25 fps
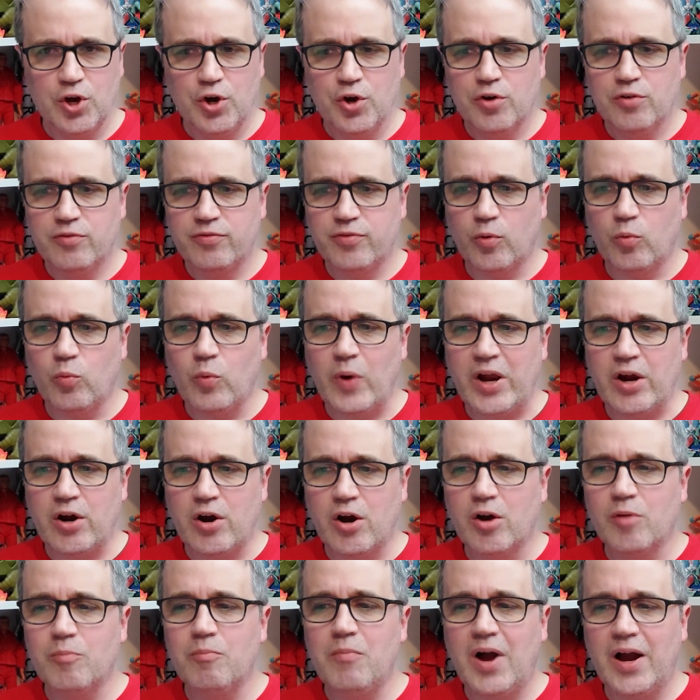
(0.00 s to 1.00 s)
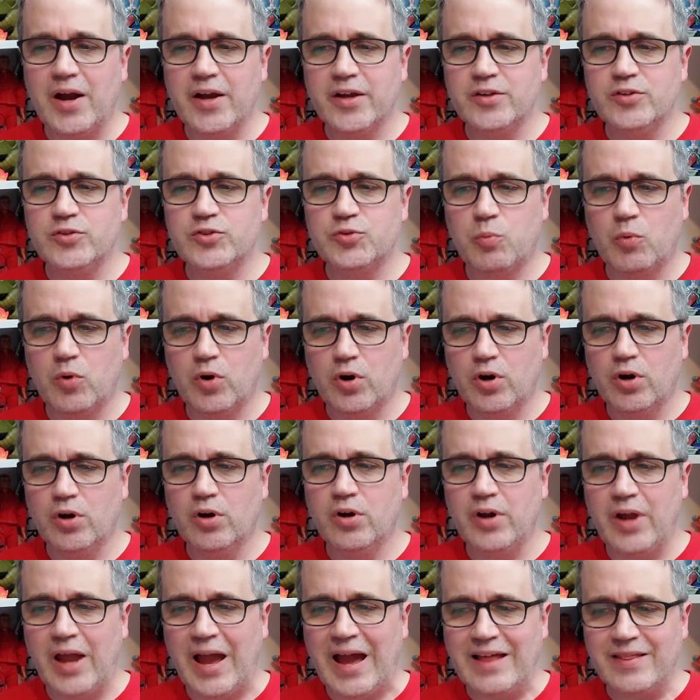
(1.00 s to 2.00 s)
for where our minds
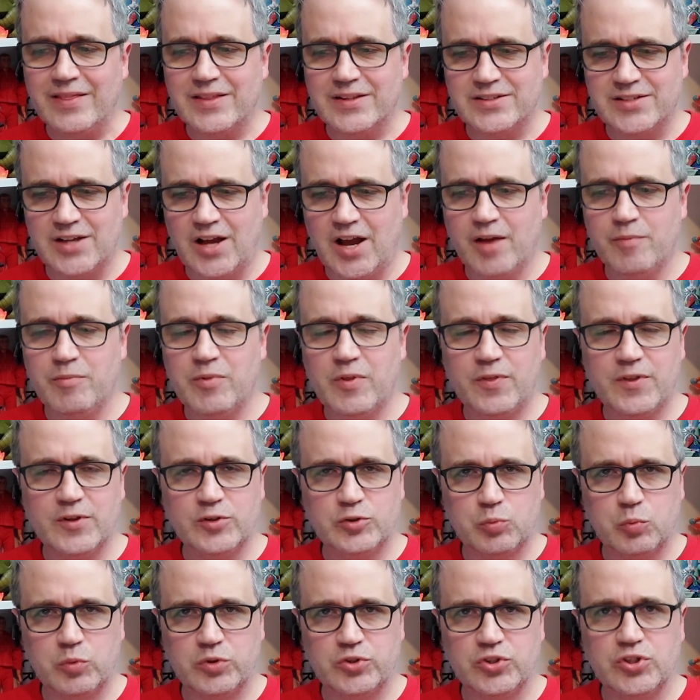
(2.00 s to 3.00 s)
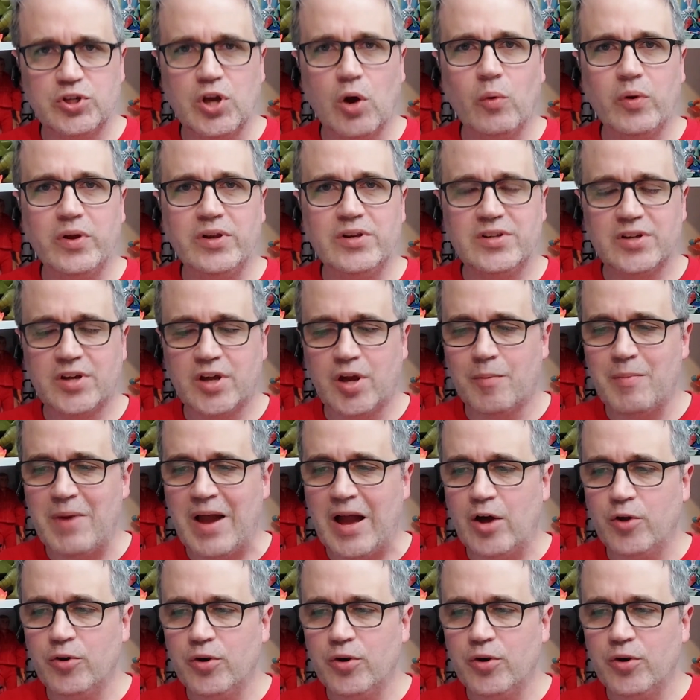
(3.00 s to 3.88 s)
were at the time that this was going to come out.